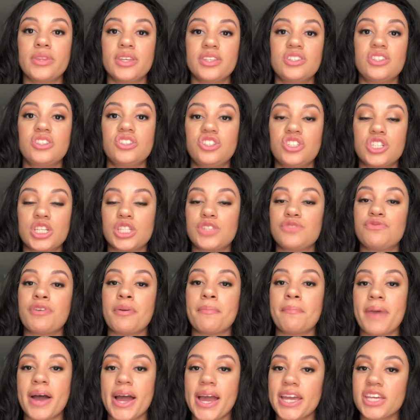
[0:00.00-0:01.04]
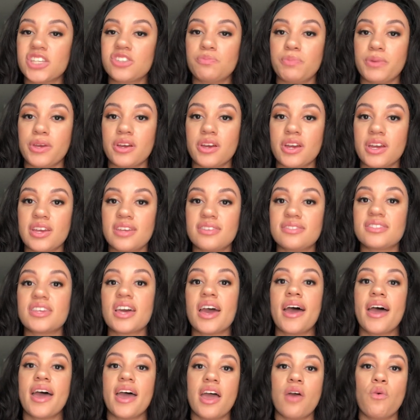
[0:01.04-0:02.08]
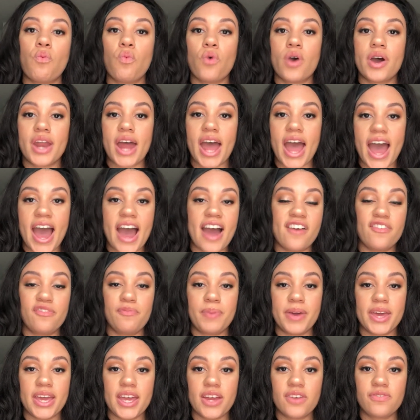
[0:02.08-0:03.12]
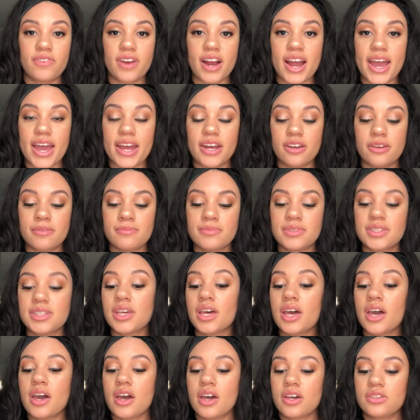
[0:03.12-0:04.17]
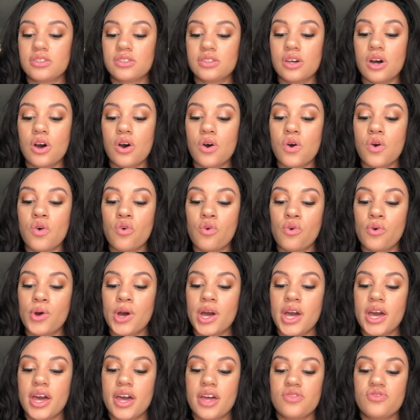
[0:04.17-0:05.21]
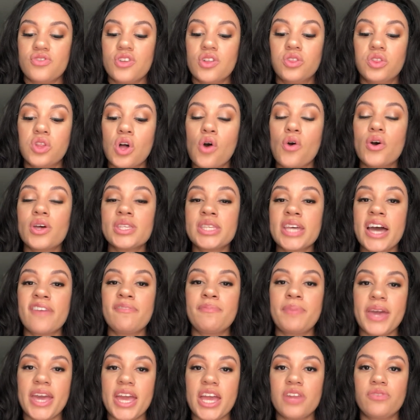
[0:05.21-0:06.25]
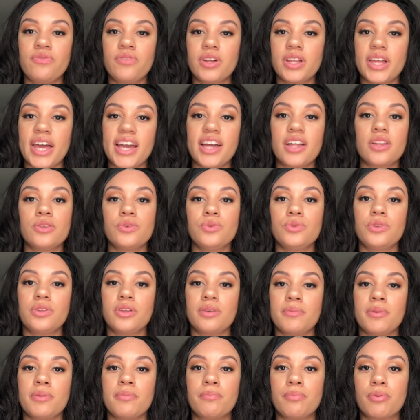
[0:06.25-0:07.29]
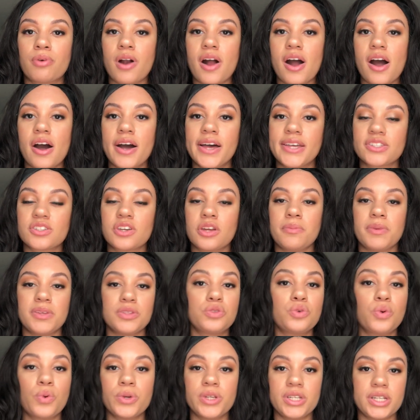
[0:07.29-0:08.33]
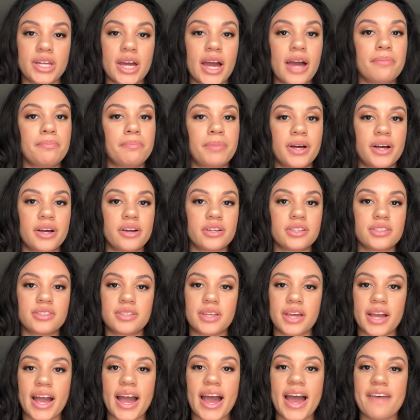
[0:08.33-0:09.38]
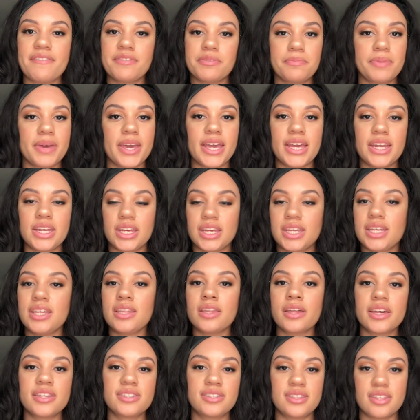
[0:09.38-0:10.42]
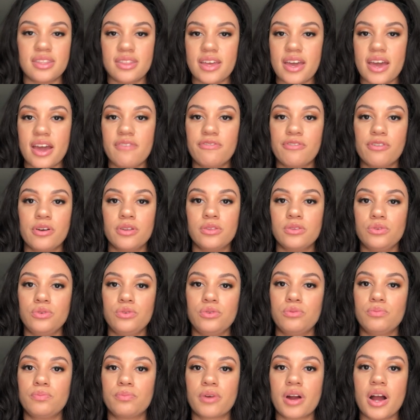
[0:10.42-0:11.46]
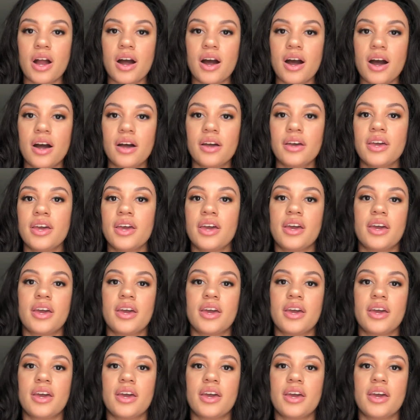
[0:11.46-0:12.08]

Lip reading: This is just from my experience and what I've paid for items. So the lowest I've paid for like a Lululemon bra is gonna be $29. Like I haven't paid any less than that for a Lulu bra.